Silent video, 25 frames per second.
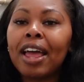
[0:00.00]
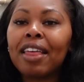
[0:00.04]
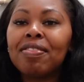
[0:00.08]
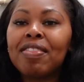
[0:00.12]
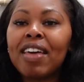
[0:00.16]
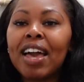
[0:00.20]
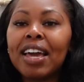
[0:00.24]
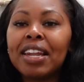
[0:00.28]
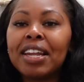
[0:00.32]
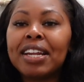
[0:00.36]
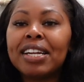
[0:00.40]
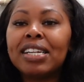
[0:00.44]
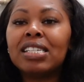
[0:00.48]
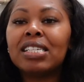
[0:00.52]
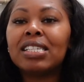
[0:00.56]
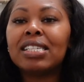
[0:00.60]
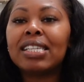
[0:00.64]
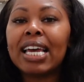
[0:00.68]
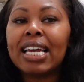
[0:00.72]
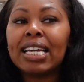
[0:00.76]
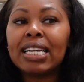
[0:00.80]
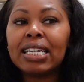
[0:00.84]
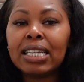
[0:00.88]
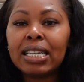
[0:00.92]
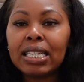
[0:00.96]
that it is
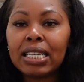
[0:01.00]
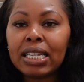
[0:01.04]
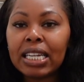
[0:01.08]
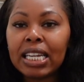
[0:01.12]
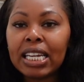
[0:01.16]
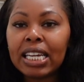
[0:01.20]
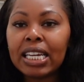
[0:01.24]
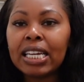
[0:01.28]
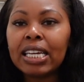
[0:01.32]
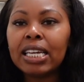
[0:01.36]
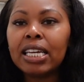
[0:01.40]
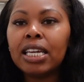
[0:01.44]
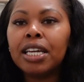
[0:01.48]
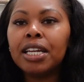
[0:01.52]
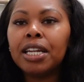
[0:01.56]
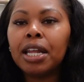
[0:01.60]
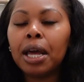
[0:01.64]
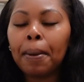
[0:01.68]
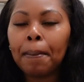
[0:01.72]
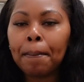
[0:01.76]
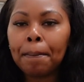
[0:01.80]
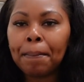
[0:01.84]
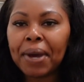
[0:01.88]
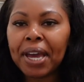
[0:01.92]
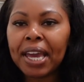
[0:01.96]
a
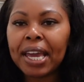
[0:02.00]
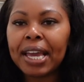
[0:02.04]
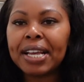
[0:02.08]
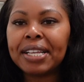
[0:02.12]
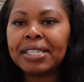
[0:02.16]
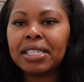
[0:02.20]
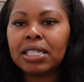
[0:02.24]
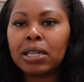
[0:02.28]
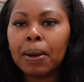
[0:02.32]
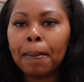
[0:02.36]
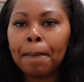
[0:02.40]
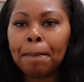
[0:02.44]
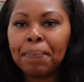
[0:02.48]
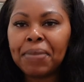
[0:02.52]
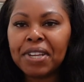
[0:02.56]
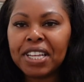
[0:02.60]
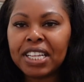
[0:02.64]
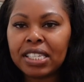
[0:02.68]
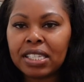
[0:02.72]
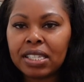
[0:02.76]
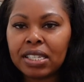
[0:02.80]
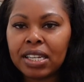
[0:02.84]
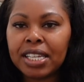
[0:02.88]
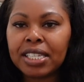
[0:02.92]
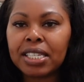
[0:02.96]
need-based
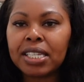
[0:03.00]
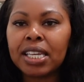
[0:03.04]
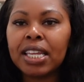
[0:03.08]
business.